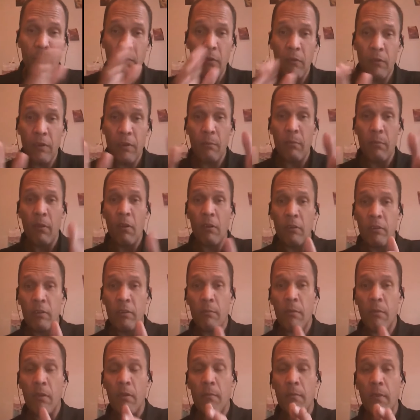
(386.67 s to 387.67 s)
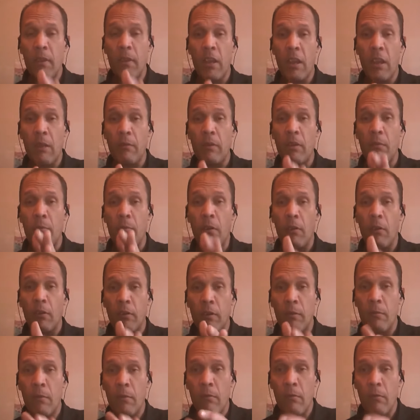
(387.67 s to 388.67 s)
moved to Baltimore and became the
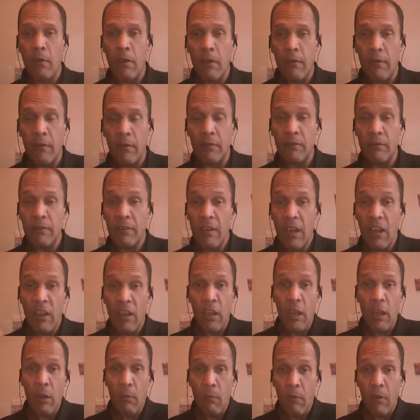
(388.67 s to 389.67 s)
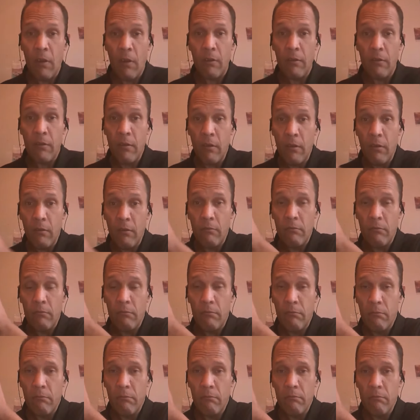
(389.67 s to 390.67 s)
Baltimore Ravens. And they won
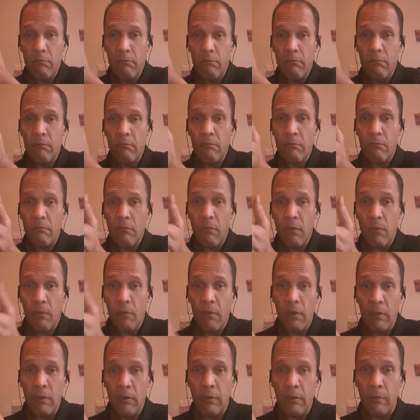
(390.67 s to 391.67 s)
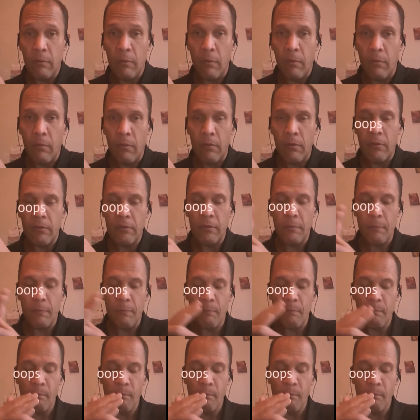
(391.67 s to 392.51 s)
three Super Bowls.